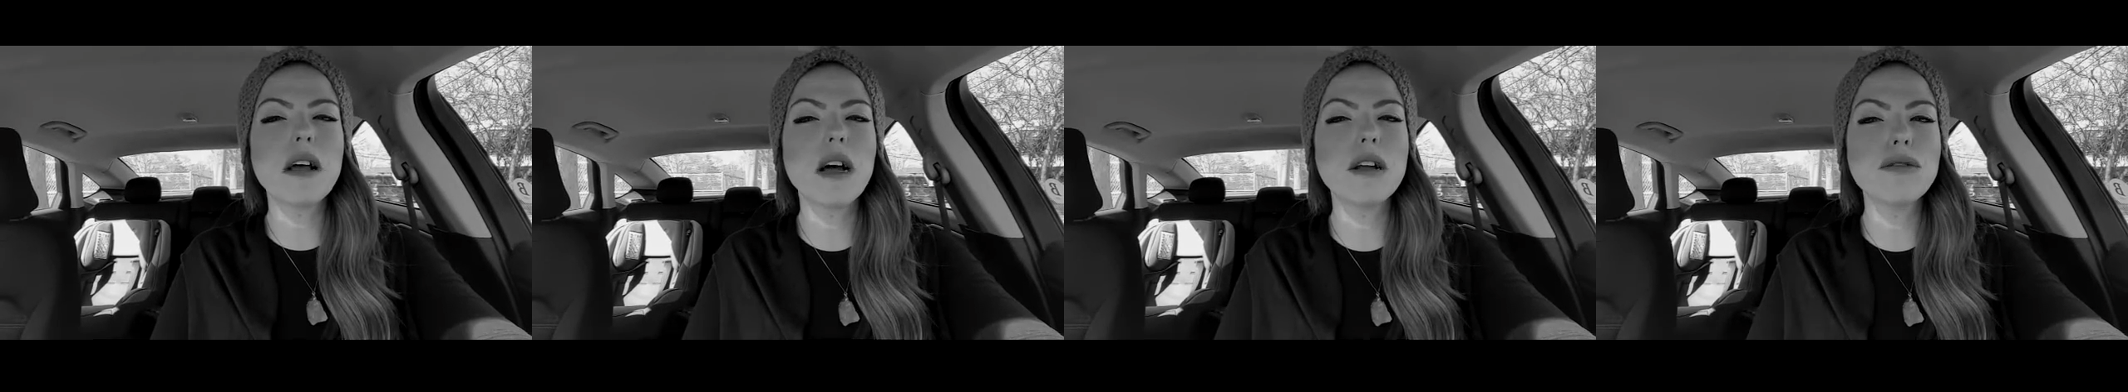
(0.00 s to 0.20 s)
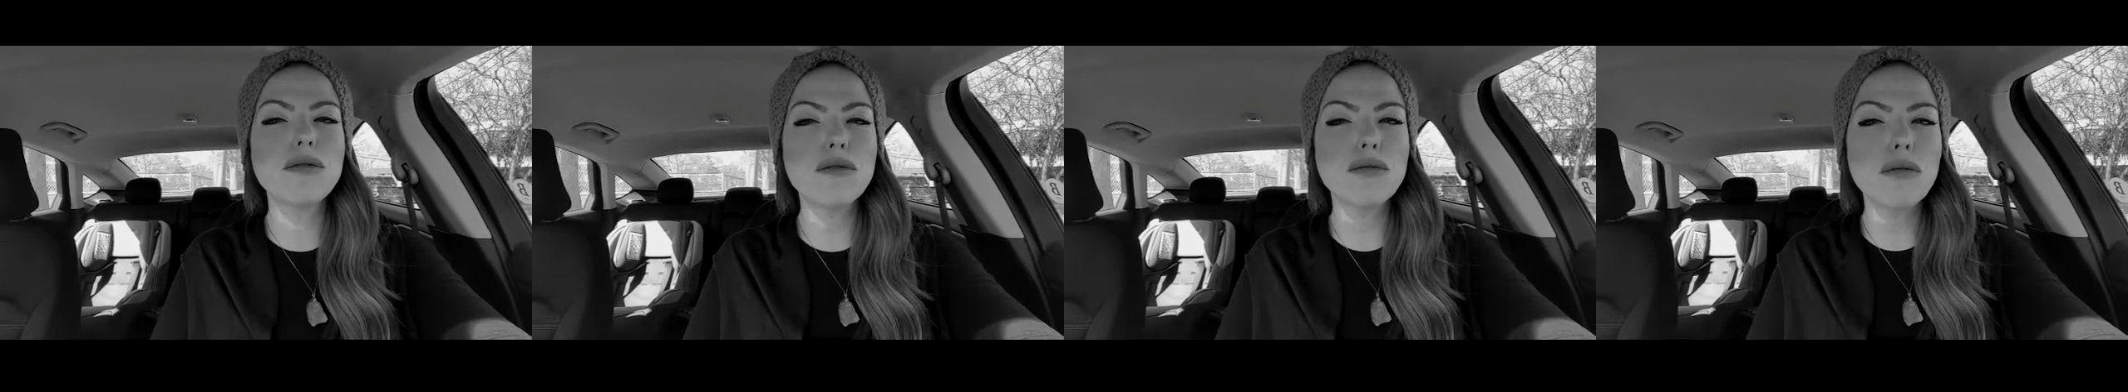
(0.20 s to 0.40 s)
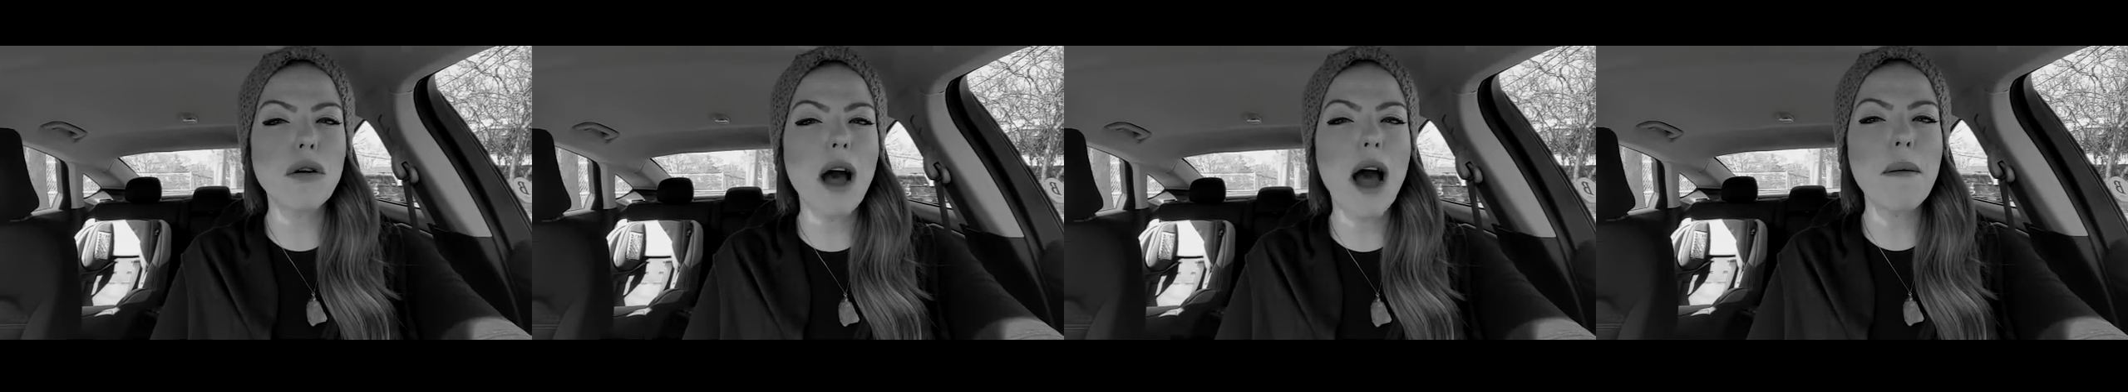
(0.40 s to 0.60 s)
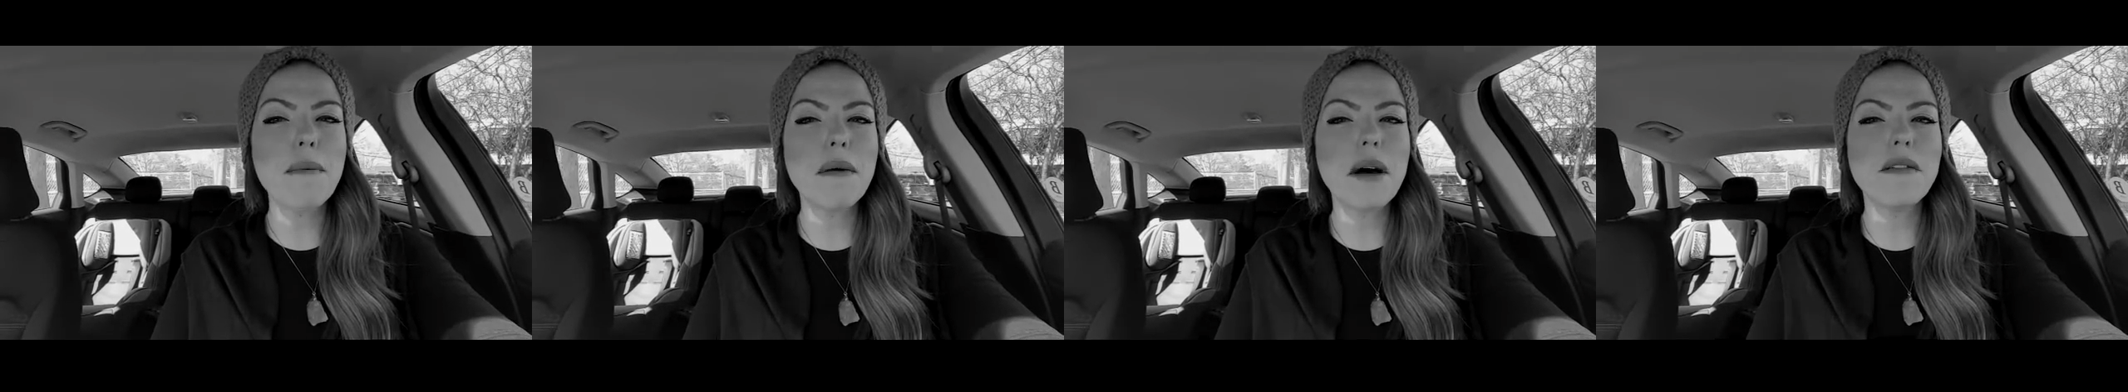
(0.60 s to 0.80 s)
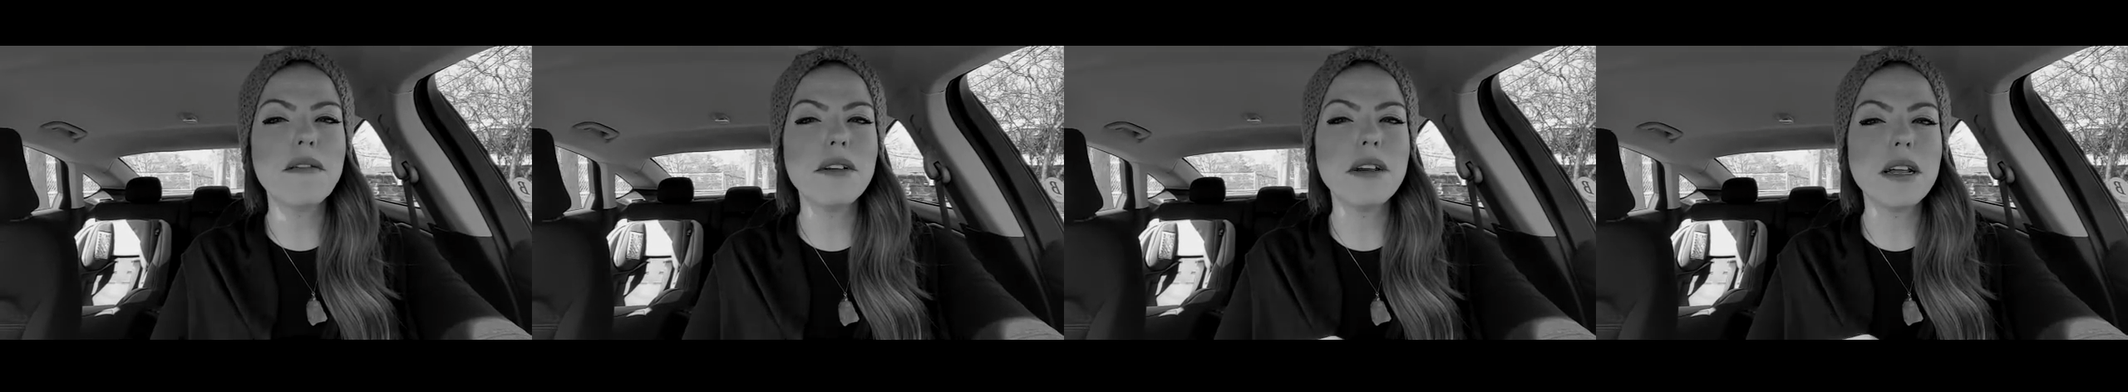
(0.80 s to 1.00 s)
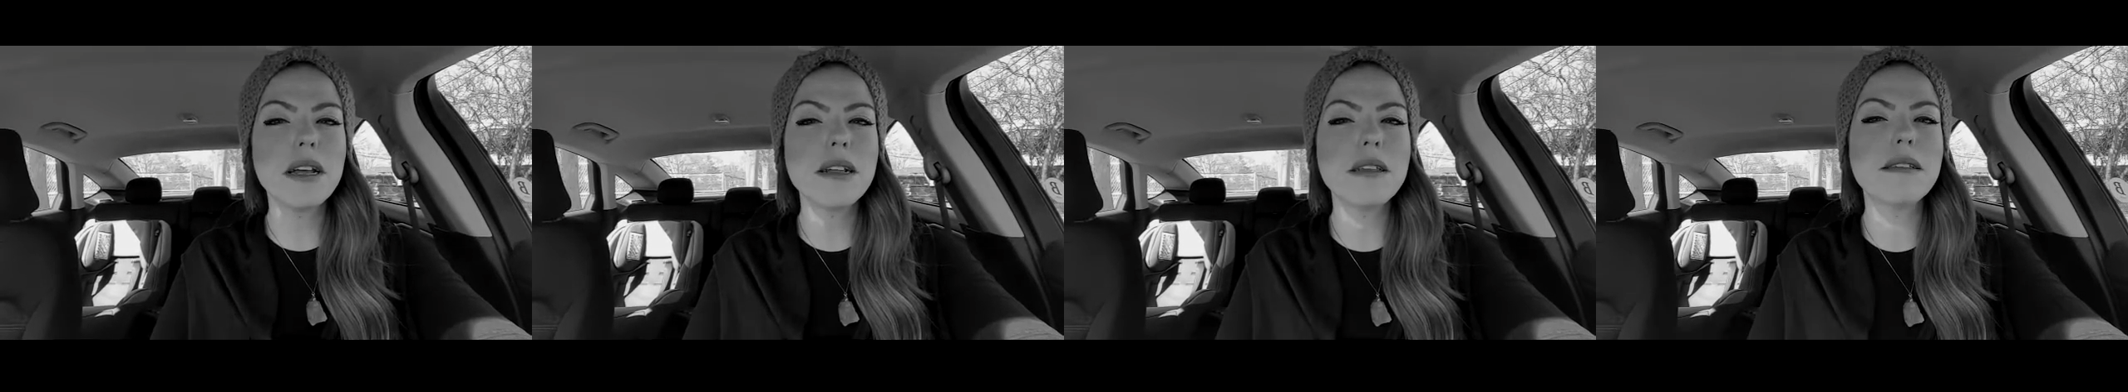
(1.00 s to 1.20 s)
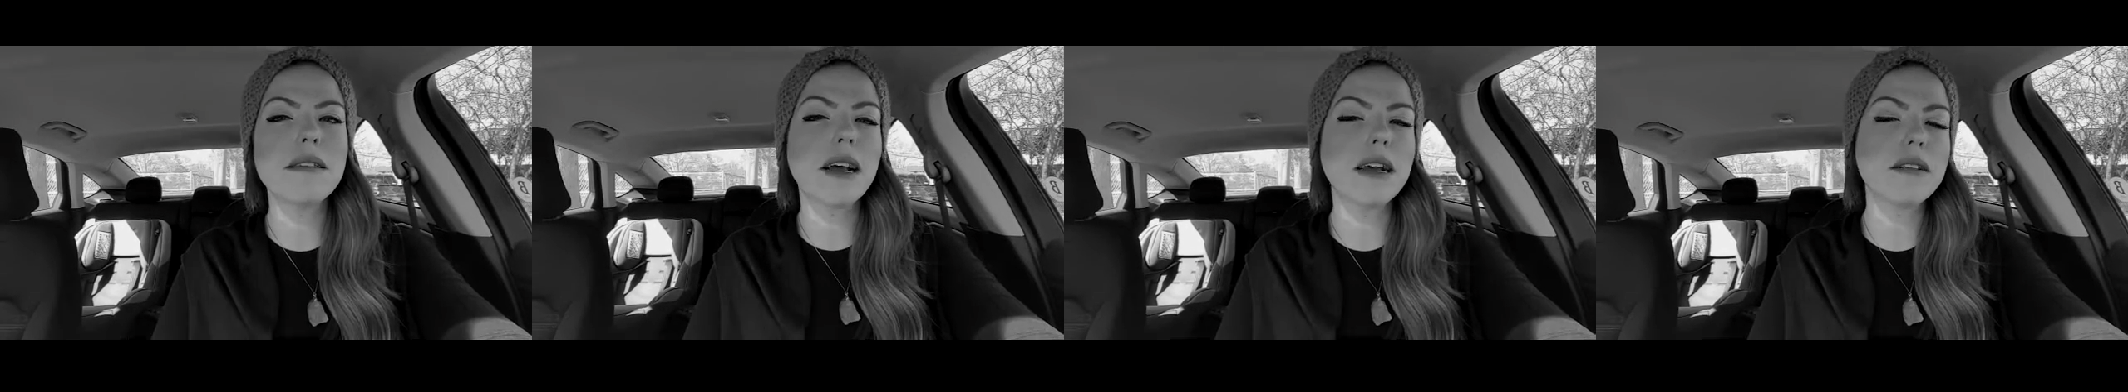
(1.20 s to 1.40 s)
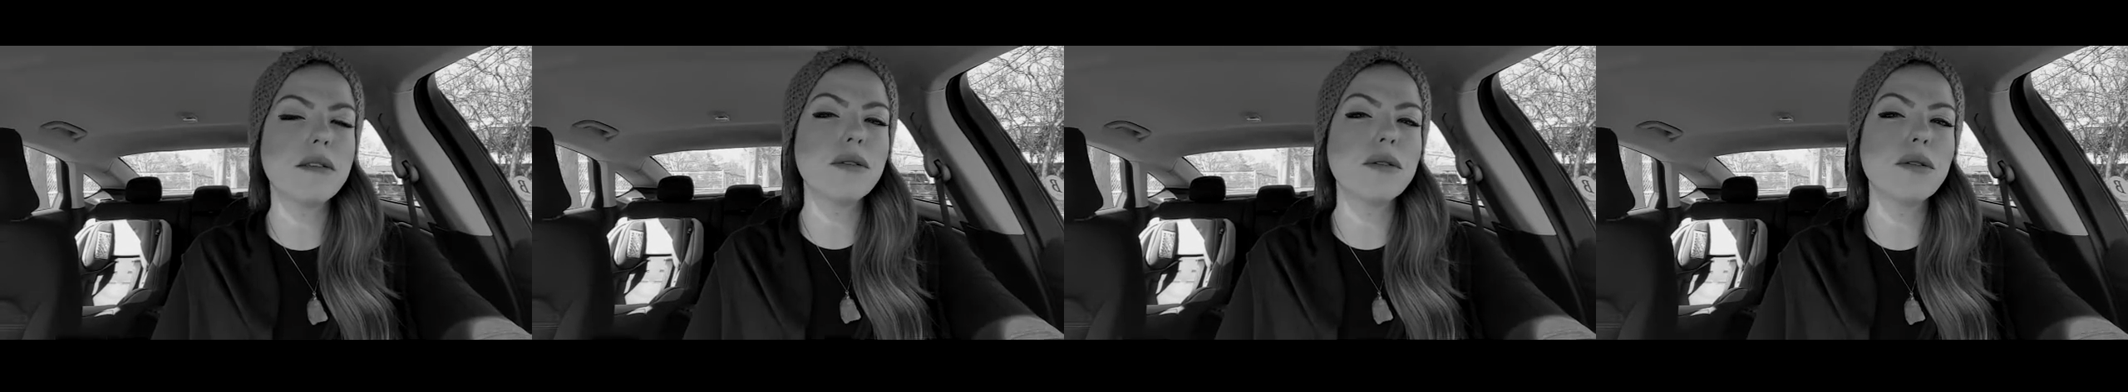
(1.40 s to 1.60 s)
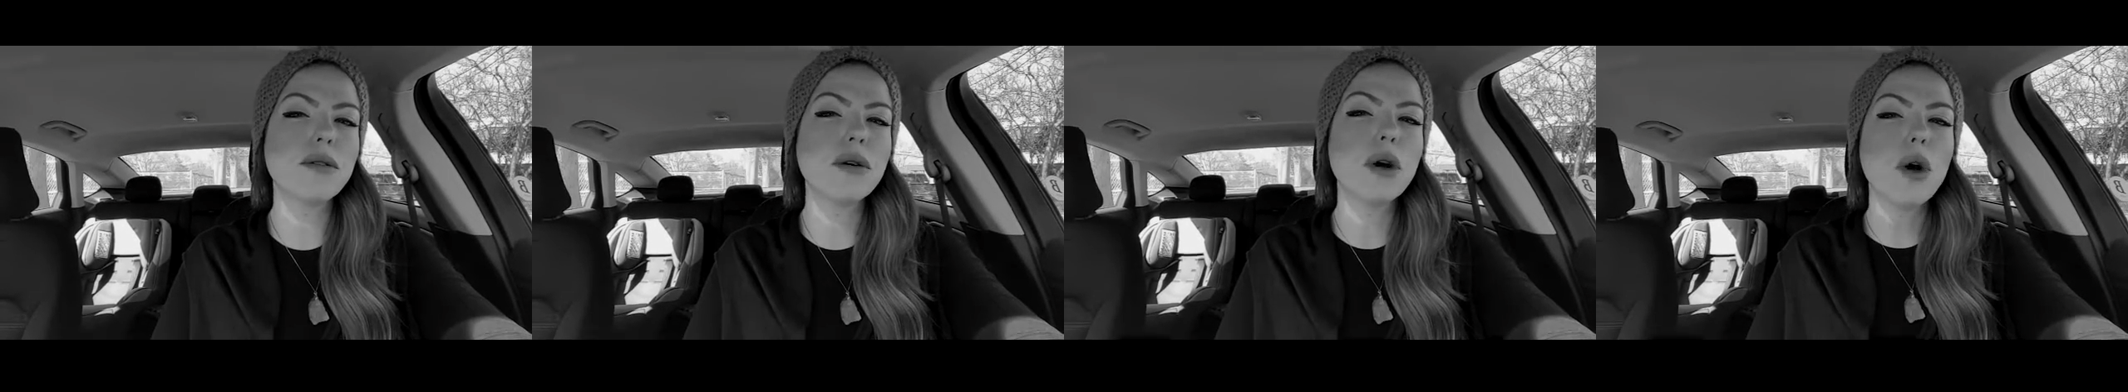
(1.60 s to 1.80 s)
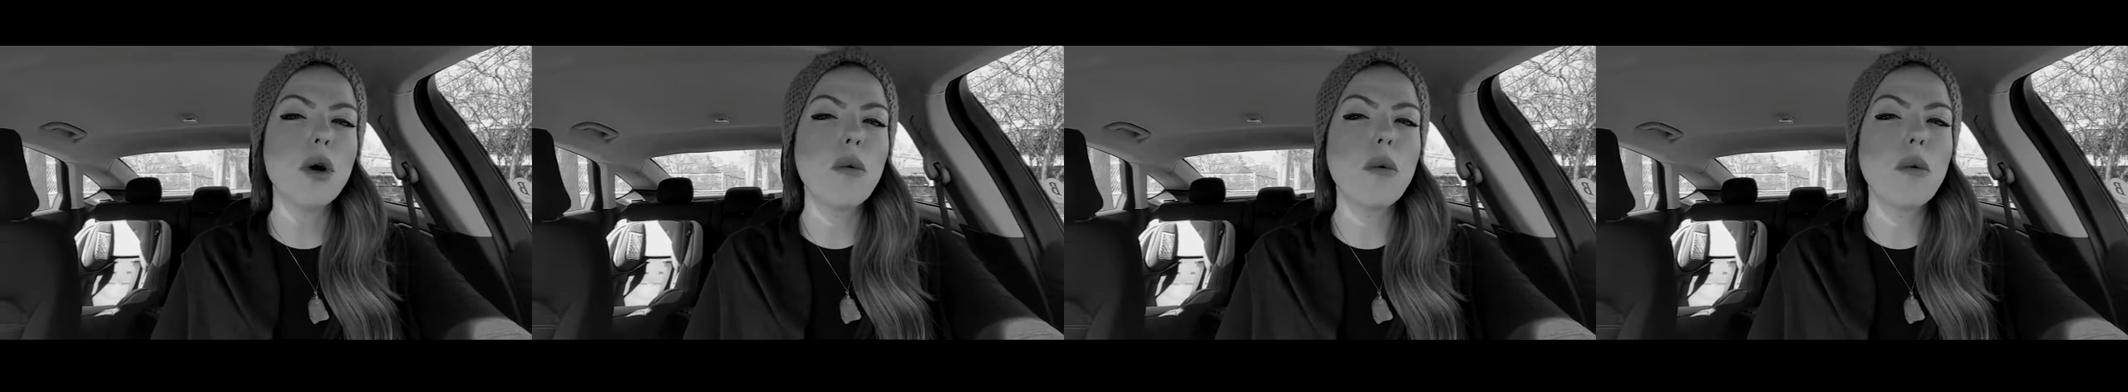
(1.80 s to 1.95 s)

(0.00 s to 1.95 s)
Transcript: a drop of an insight to